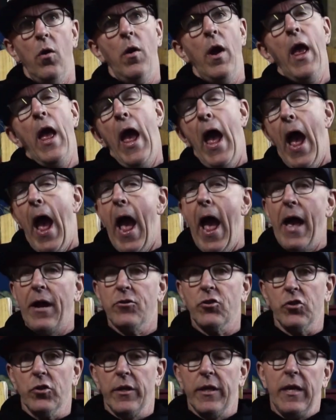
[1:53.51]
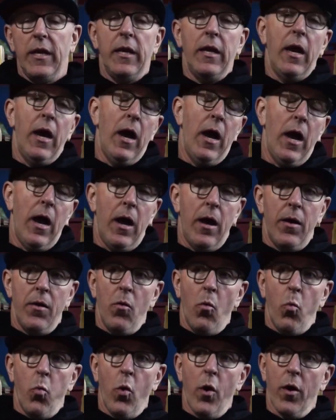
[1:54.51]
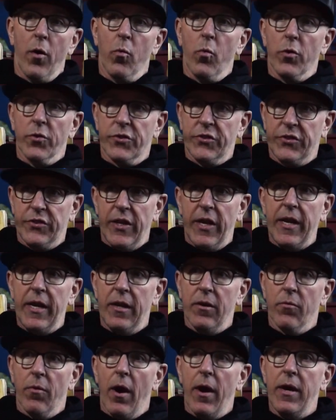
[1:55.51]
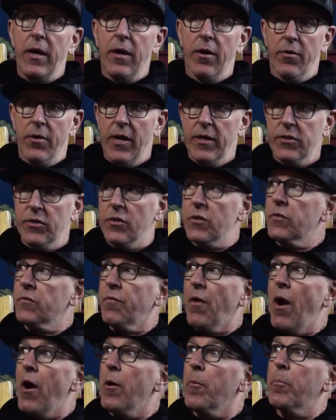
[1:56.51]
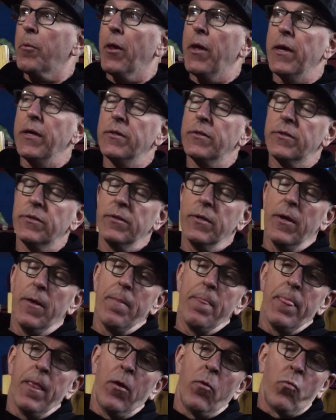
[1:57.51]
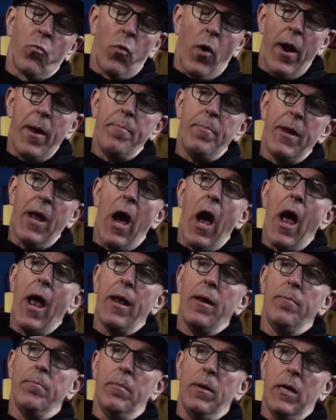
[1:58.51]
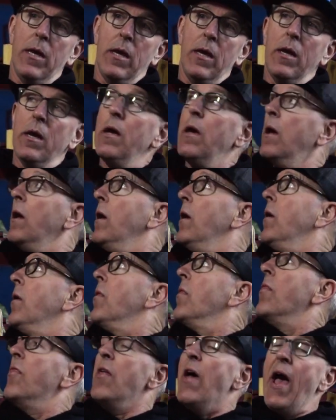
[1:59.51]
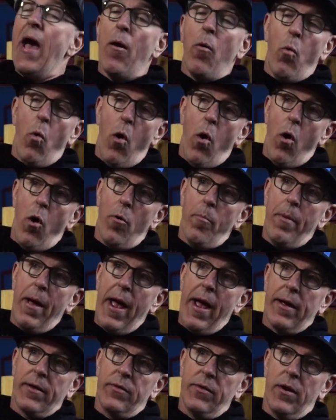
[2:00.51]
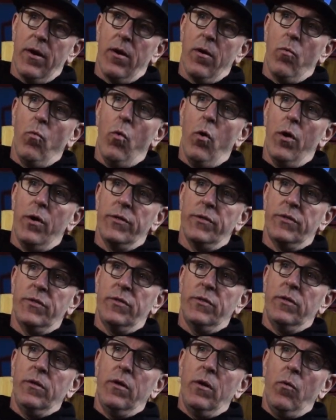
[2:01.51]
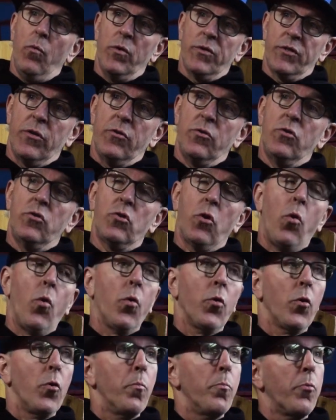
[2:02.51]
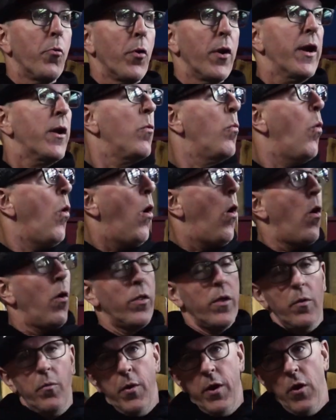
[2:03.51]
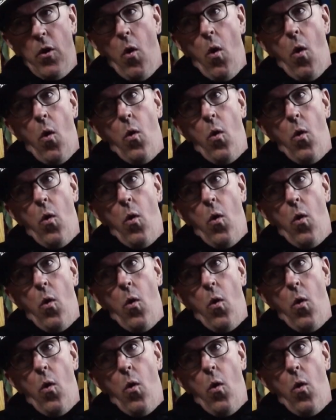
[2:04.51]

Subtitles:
No. Actually, where we're sitting right here next to this fireplace, right behind me, that wall back there was a total brick wall that went